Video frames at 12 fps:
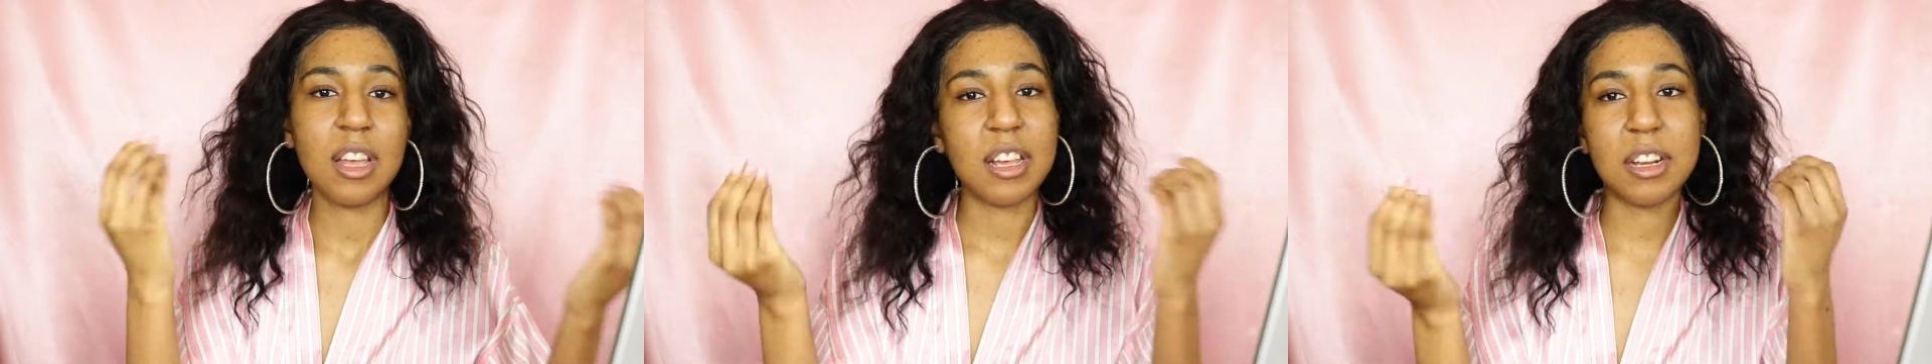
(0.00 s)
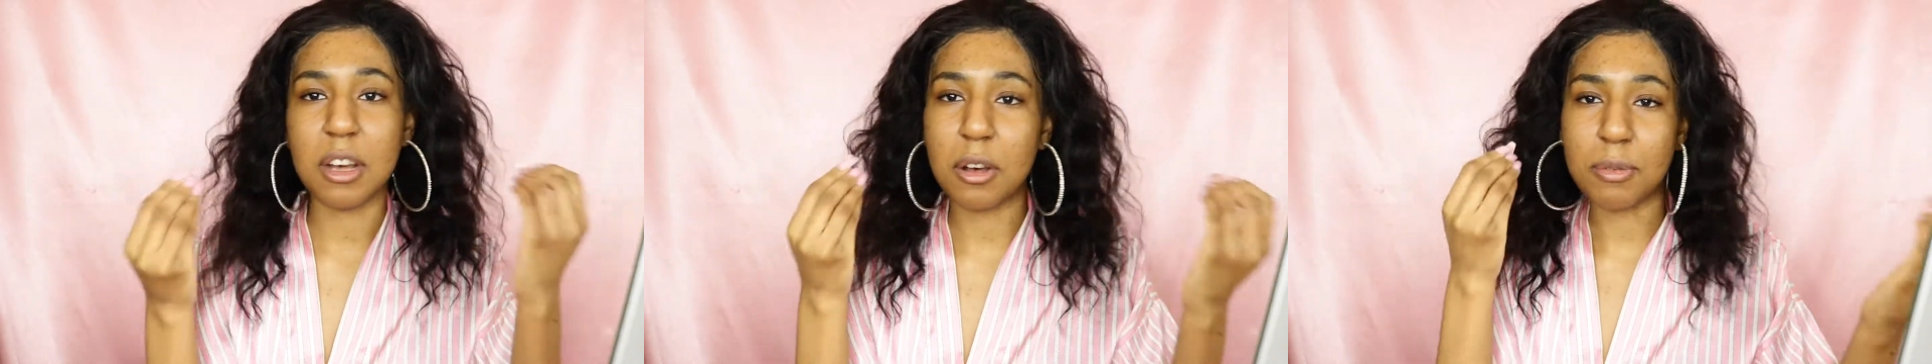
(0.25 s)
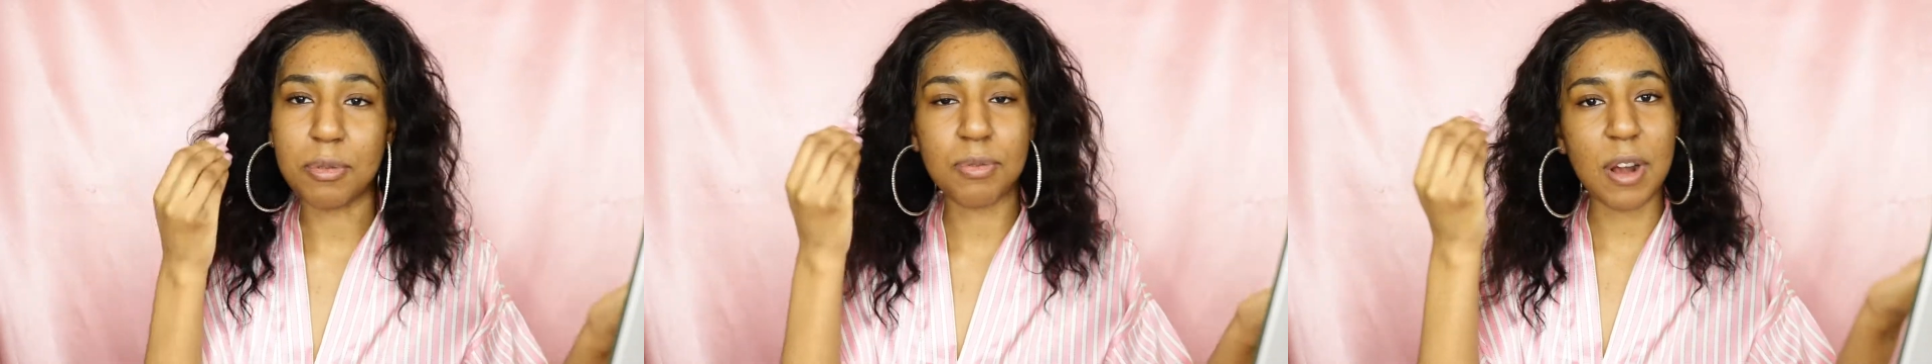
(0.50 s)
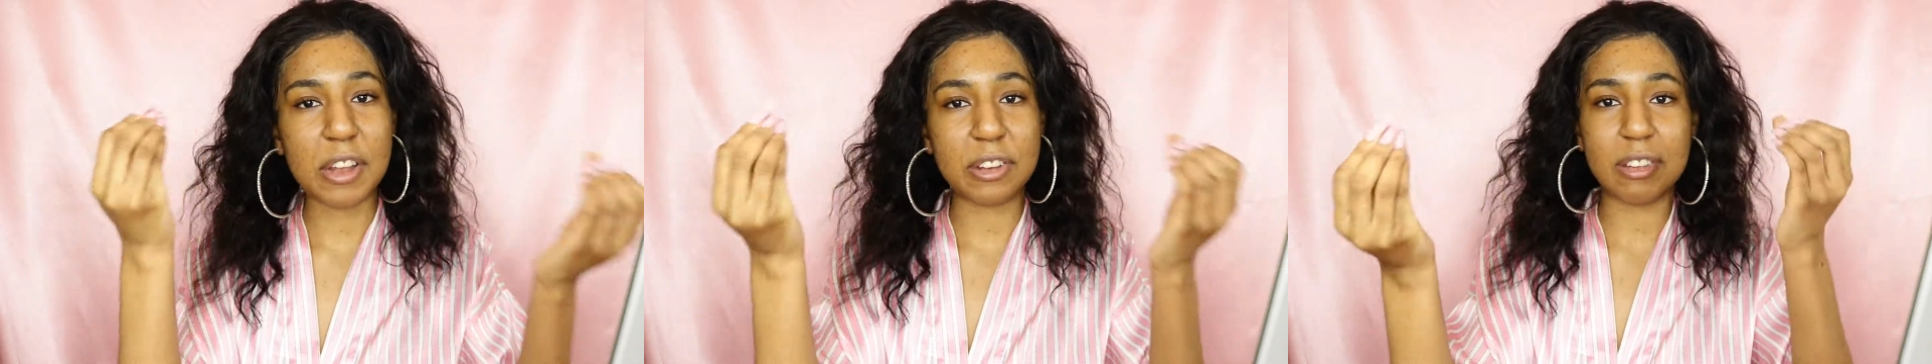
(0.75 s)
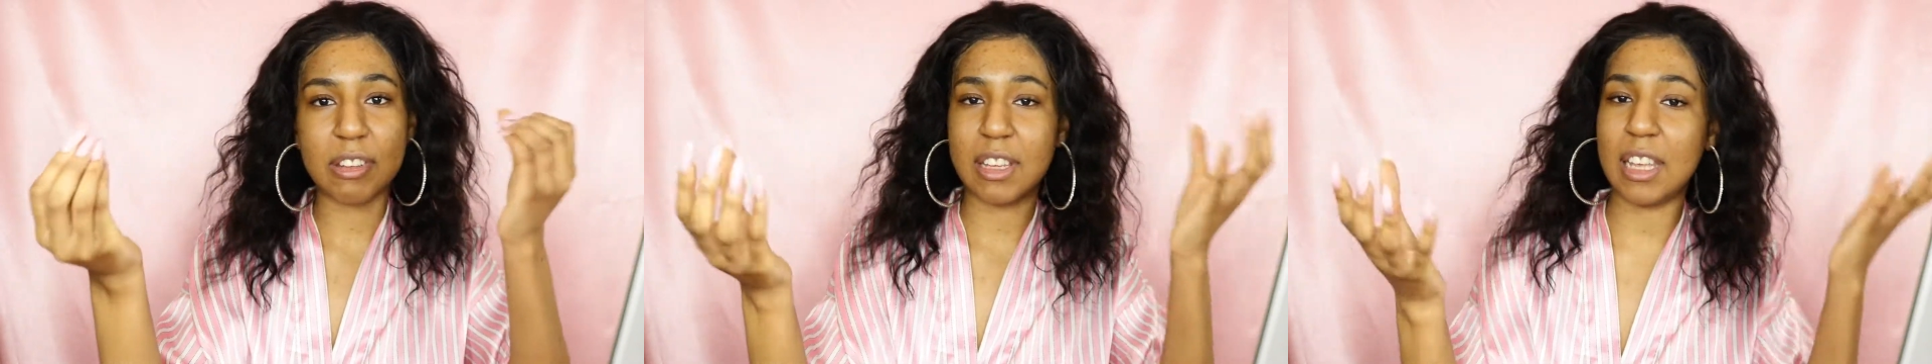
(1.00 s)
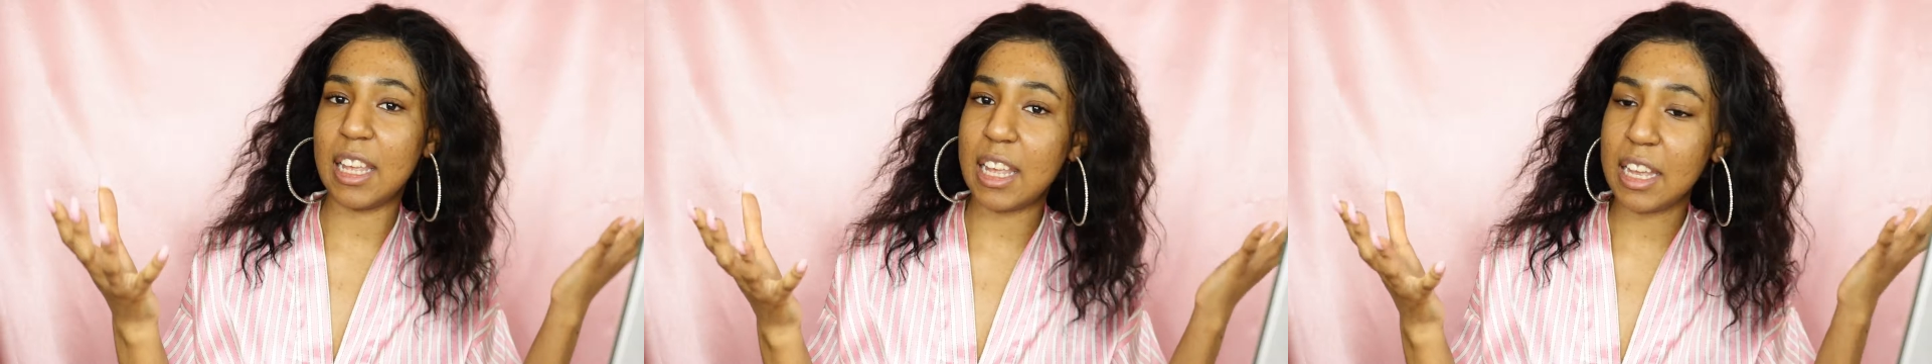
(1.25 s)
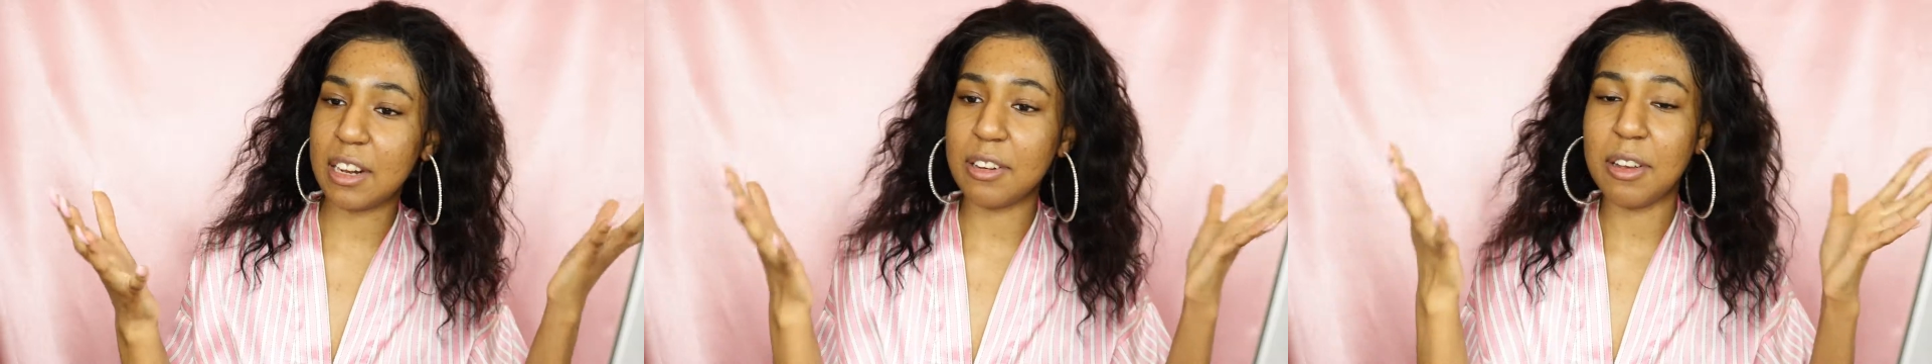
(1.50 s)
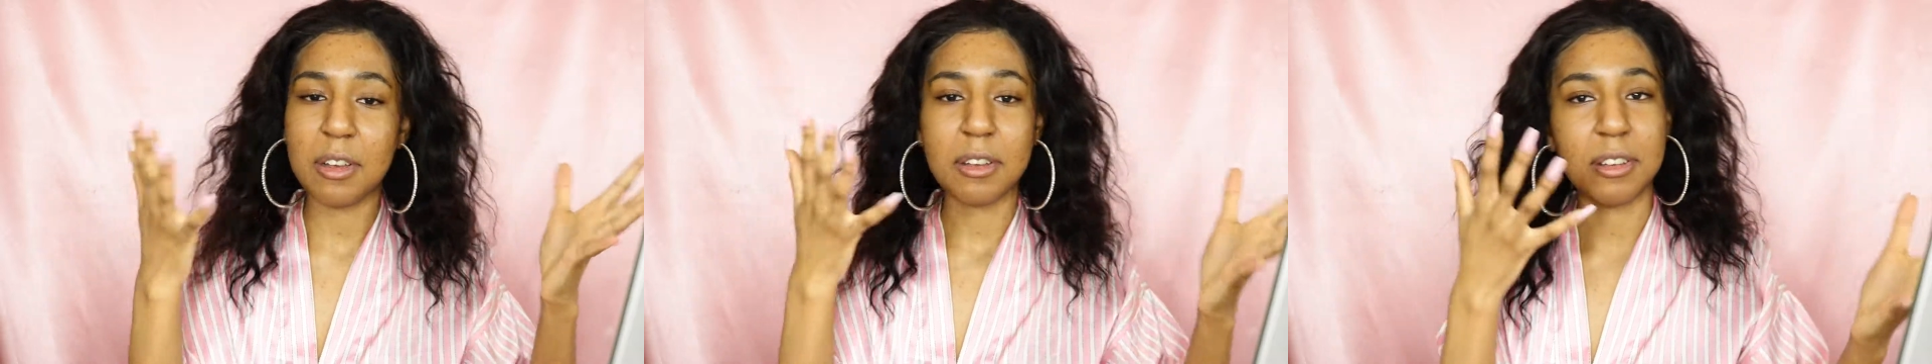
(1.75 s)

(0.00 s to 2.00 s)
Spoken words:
you know, fresh skin,